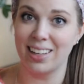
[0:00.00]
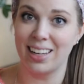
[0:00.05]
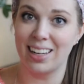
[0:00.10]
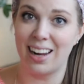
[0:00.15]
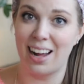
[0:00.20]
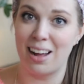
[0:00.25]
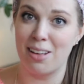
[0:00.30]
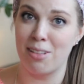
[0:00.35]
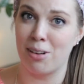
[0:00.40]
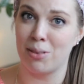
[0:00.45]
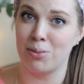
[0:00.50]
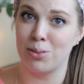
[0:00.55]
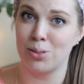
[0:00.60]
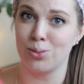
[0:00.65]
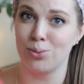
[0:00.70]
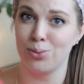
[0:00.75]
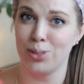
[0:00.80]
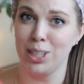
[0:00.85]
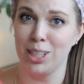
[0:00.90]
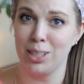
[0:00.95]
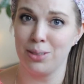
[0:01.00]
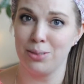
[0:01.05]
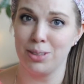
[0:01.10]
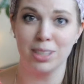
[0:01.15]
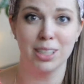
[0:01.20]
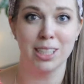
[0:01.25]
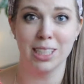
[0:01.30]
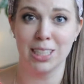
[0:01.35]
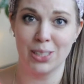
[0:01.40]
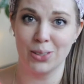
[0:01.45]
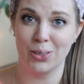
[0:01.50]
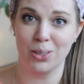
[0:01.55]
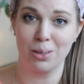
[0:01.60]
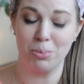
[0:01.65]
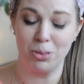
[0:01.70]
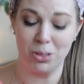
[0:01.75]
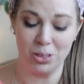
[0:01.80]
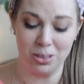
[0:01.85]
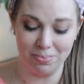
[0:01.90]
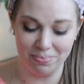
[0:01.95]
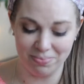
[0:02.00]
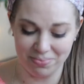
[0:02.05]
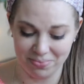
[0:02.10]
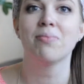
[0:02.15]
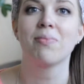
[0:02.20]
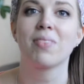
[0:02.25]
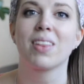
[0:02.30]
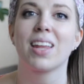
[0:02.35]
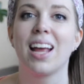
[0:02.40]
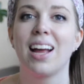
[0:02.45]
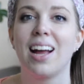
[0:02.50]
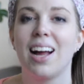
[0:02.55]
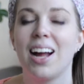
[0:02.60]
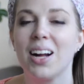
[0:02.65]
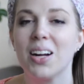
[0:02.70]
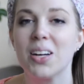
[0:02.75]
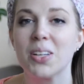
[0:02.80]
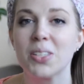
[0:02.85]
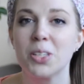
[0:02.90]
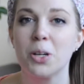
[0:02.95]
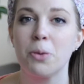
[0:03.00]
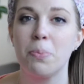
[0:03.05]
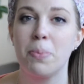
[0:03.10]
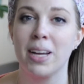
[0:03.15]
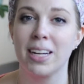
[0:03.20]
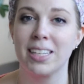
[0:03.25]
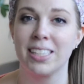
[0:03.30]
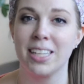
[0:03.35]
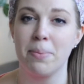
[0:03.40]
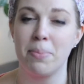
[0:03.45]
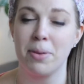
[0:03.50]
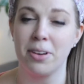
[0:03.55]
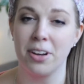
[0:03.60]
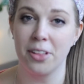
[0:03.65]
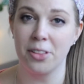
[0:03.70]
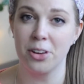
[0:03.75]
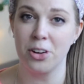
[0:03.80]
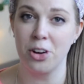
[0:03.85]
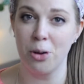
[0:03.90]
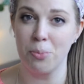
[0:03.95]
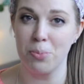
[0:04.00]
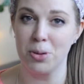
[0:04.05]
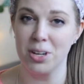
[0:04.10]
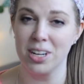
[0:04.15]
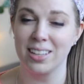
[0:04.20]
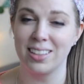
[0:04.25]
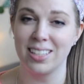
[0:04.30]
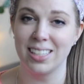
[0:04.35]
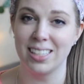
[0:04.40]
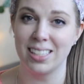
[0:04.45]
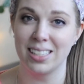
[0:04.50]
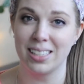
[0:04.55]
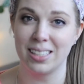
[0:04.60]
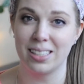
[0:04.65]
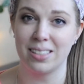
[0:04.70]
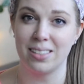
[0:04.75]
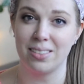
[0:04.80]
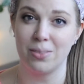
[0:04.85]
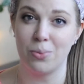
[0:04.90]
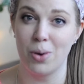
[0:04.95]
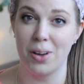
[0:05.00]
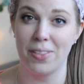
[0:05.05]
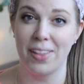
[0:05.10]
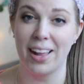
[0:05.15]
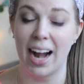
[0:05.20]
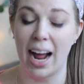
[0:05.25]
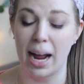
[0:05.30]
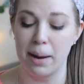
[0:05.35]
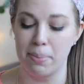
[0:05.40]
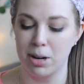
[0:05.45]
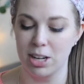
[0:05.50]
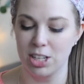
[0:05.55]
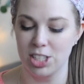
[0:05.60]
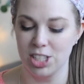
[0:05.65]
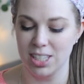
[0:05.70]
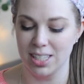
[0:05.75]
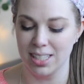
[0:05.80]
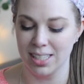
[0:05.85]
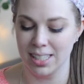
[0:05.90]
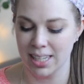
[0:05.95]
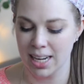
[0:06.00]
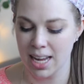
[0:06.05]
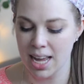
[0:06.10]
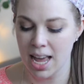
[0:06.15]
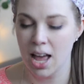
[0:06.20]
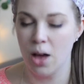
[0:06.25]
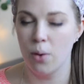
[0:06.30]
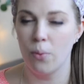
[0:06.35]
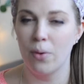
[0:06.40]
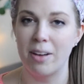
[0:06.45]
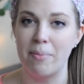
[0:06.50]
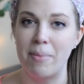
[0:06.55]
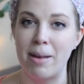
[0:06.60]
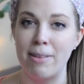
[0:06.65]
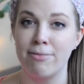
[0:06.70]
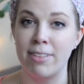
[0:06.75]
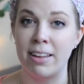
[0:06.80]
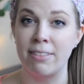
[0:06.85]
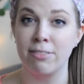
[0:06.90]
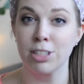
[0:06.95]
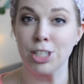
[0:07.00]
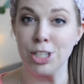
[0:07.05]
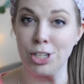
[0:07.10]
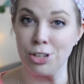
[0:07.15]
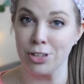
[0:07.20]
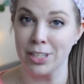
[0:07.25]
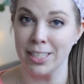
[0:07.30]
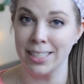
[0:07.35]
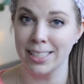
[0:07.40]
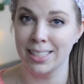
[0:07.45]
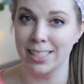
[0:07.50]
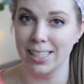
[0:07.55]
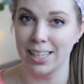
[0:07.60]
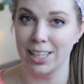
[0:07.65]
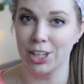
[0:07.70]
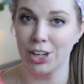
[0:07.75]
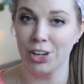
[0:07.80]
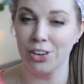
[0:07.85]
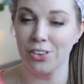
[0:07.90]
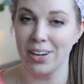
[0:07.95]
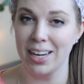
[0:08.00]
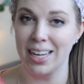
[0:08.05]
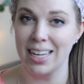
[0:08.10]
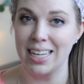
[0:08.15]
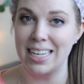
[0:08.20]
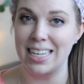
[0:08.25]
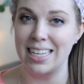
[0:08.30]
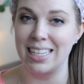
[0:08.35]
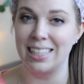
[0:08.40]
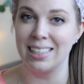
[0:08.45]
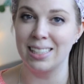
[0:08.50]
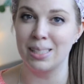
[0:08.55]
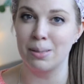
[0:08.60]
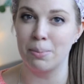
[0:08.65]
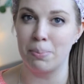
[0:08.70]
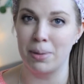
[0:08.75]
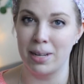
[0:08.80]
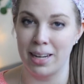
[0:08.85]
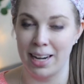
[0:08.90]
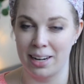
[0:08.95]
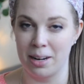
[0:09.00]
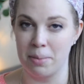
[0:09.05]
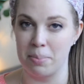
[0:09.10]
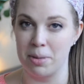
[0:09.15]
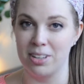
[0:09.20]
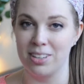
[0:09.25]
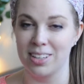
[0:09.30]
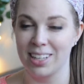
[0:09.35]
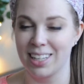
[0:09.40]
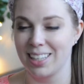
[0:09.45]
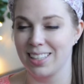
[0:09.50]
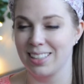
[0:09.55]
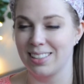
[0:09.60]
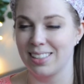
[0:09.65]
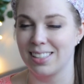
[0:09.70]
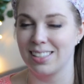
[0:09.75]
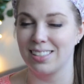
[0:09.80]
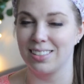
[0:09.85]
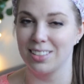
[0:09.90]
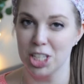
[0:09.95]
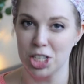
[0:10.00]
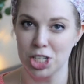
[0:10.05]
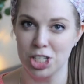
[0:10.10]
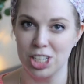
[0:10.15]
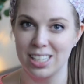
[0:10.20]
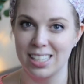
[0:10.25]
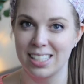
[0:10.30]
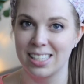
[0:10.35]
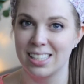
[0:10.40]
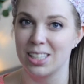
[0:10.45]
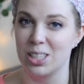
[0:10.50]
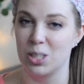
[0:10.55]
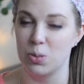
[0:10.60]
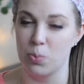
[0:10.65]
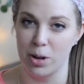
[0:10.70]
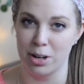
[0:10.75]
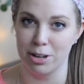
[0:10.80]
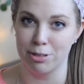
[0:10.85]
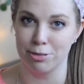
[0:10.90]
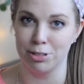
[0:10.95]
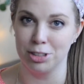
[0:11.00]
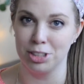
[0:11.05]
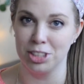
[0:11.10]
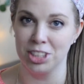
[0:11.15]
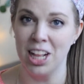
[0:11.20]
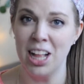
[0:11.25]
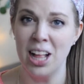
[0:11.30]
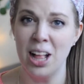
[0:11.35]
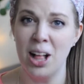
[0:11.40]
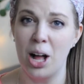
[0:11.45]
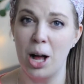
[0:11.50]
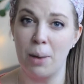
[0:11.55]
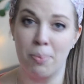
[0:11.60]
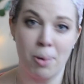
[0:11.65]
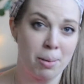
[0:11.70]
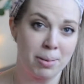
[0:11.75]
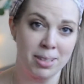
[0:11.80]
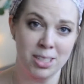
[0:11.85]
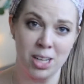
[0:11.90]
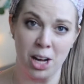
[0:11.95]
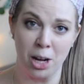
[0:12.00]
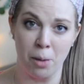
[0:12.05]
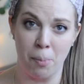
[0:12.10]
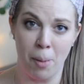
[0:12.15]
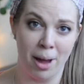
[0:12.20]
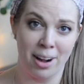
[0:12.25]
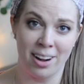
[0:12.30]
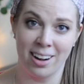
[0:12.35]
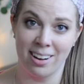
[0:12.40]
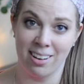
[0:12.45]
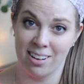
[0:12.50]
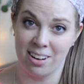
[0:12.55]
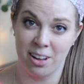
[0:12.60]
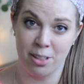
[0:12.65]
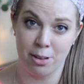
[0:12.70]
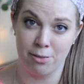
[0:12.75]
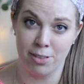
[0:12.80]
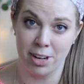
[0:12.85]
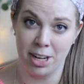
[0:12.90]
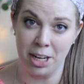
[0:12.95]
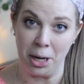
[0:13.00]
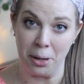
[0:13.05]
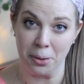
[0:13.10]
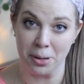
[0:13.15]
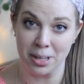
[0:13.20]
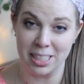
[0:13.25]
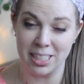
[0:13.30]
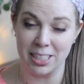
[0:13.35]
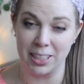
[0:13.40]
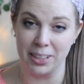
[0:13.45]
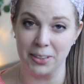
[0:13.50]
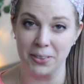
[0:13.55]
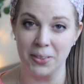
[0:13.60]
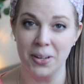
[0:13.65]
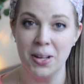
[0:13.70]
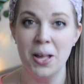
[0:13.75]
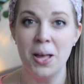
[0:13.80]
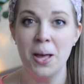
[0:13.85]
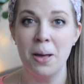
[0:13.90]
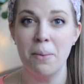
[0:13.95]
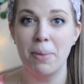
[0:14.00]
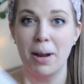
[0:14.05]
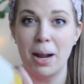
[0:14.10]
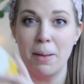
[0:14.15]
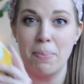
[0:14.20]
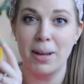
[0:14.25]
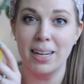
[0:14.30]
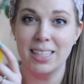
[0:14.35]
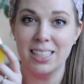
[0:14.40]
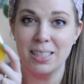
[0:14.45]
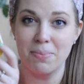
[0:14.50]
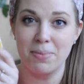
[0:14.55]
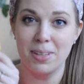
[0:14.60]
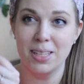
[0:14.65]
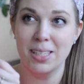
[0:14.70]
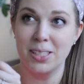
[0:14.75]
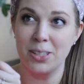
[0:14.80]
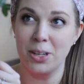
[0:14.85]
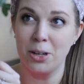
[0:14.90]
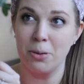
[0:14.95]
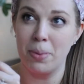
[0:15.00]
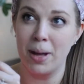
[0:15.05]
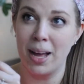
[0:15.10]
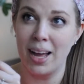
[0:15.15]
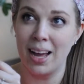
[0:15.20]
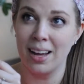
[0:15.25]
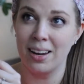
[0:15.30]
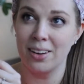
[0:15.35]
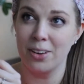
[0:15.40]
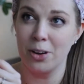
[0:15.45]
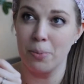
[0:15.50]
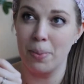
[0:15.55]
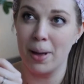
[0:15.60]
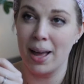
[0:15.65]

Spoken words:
that I thought was really, really adorable. I also picked up another notebook. This is one that I purchased. One of my favorite treats in Korea is banana milk. It's delicious. It's wonderful. I'll probably talk about it in another video or two. But I picked up this notepad,